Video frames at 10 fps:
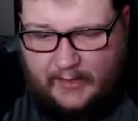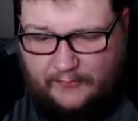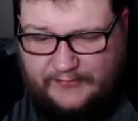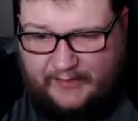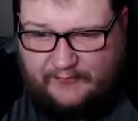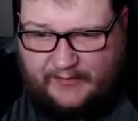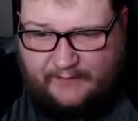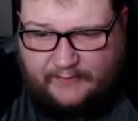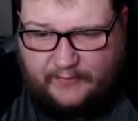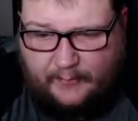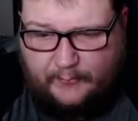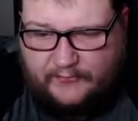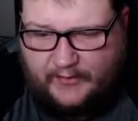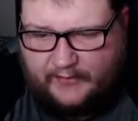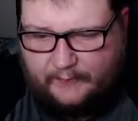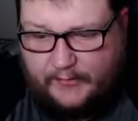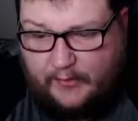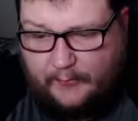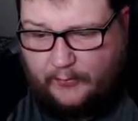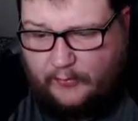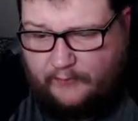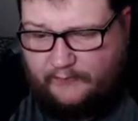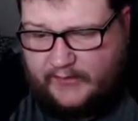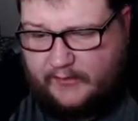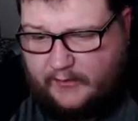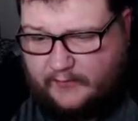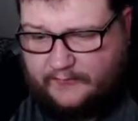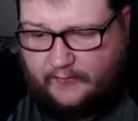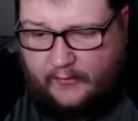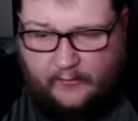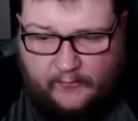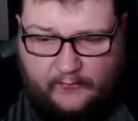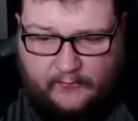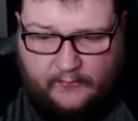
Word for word: I'll definitely have to double check. And we are pulling the V cards though.